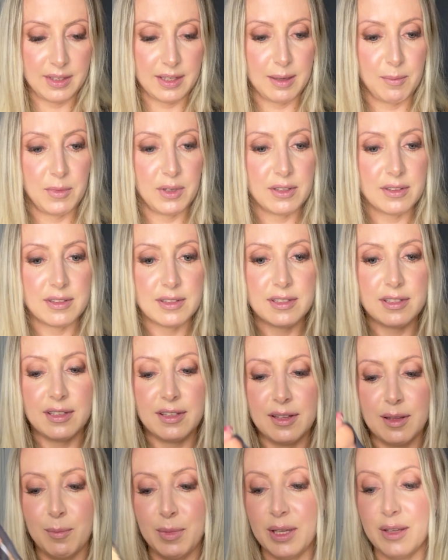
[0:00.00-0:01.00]
I'm not
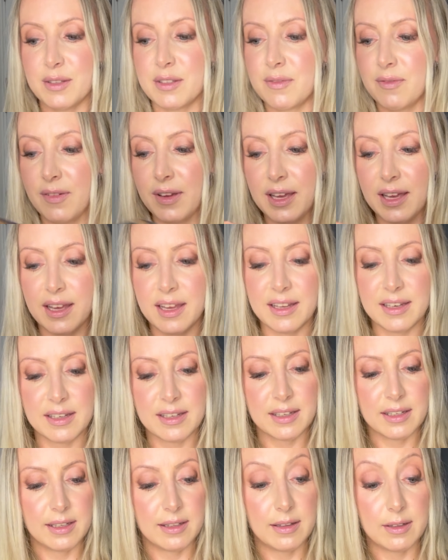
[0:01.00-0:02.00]
uh, the biggest
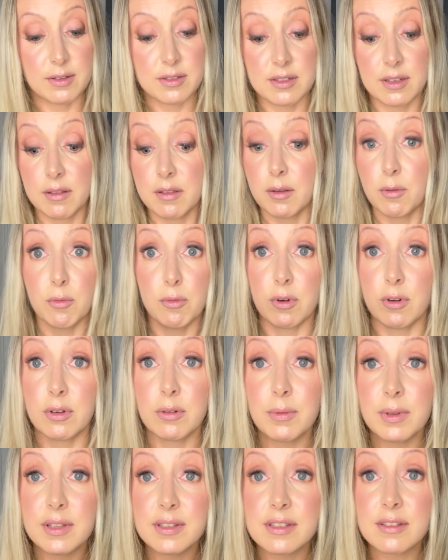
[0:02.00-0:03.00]
fan there's nothing
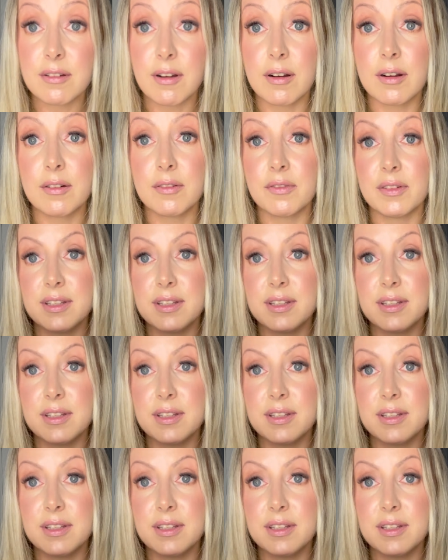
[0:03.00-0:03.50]
wrong with the scarf